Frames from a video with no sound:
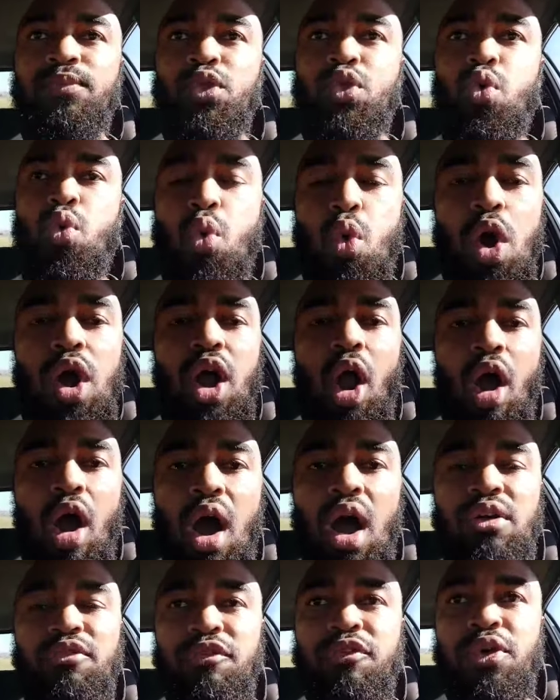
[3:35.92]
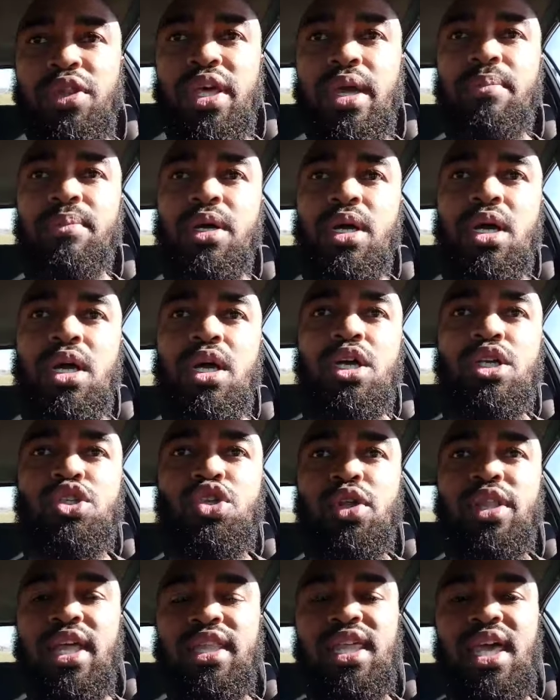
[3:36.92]
to work hard for them
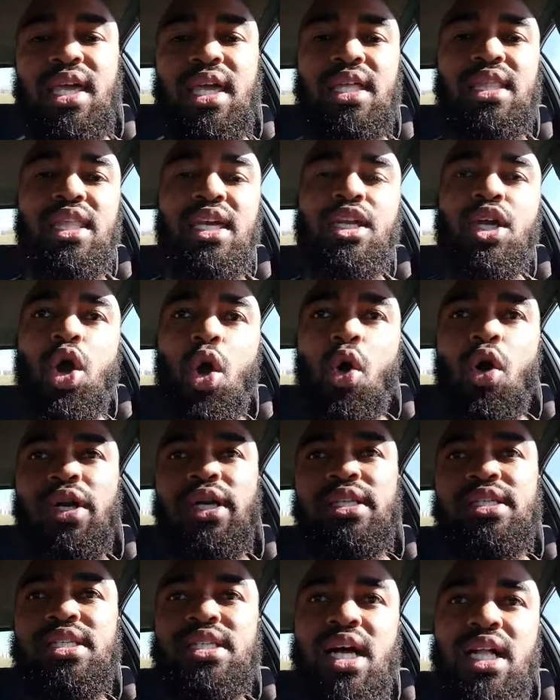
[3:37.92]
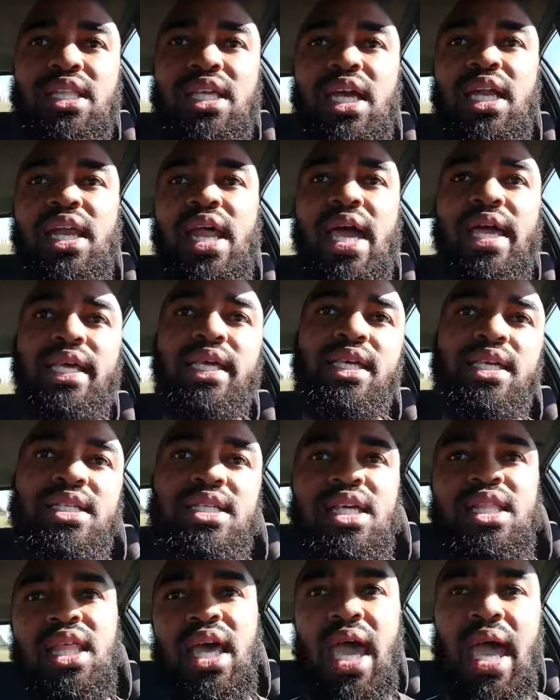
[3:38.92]
so that they can then go on and sell their
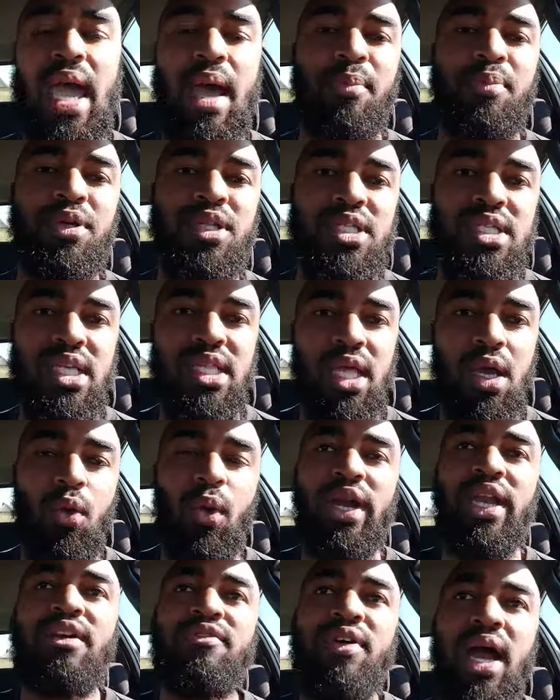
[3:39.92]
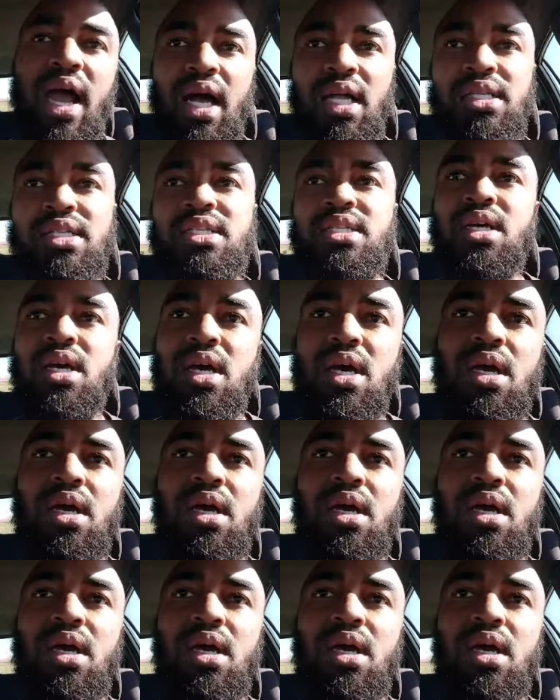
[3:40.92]
Nikes and their Apples and their whatever else,